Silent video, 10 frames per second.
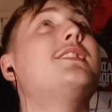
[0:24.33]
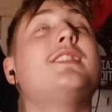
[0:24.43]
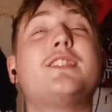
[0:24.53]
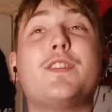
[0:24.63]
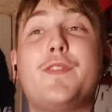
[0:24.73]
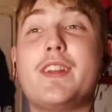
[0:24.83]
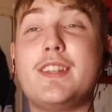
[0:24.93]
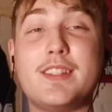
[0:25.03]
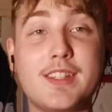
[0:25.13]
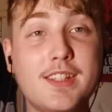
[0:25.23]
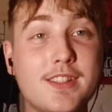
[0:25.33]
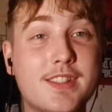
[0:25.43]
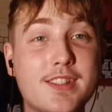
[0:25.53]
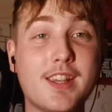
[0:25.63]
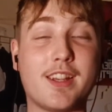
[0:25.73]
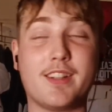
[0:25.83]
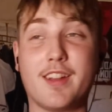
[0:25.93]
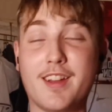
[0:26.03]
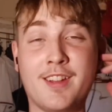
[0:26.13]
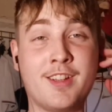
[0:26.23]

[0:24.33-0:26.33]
This event is insane.